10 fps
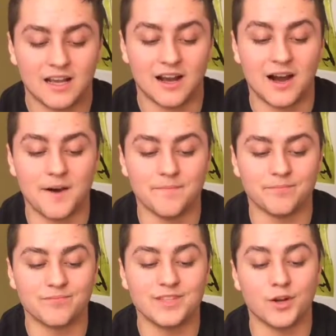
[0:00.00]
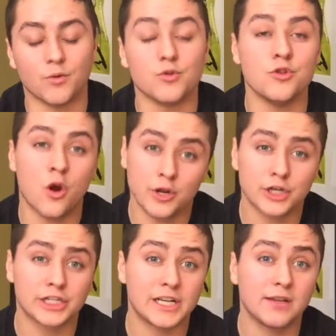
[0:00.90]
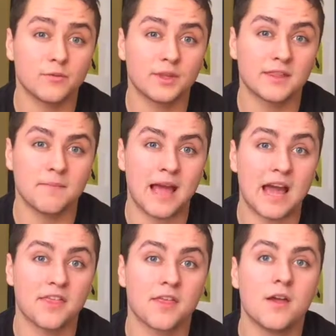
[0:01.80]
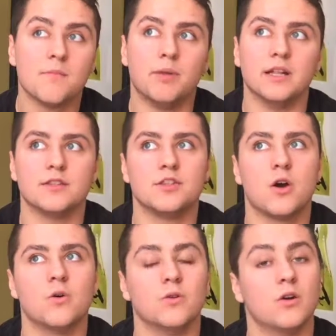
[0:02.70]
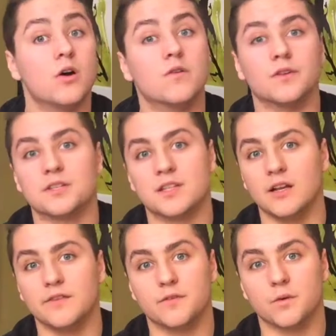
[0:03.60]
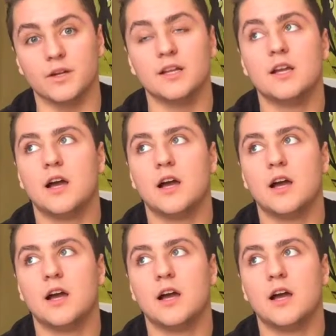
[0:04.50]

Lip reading: Know your shit with the math, but don't overstudy for it.